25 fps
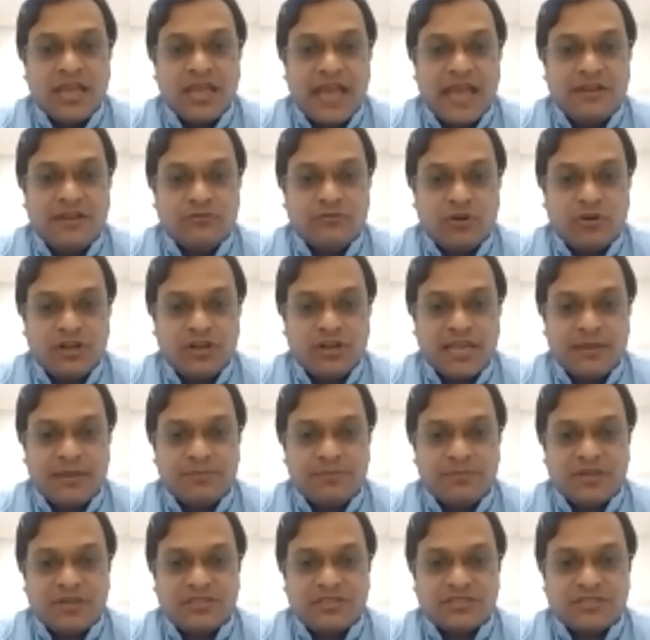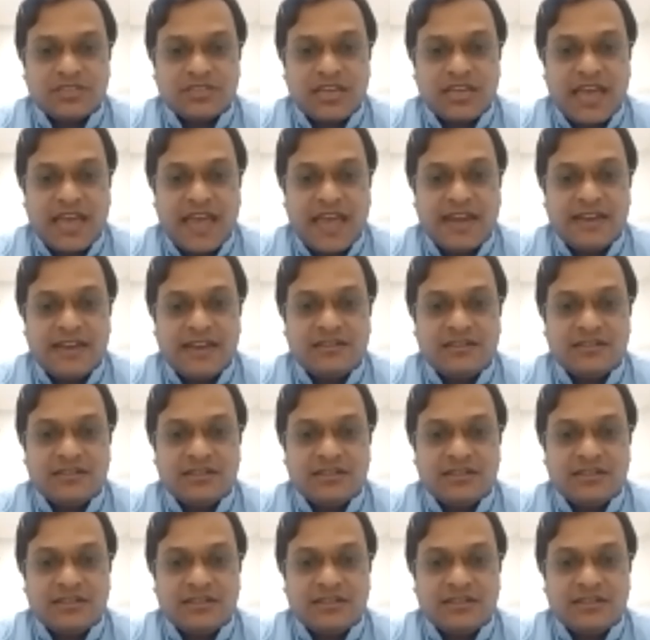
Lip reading: And what happens, and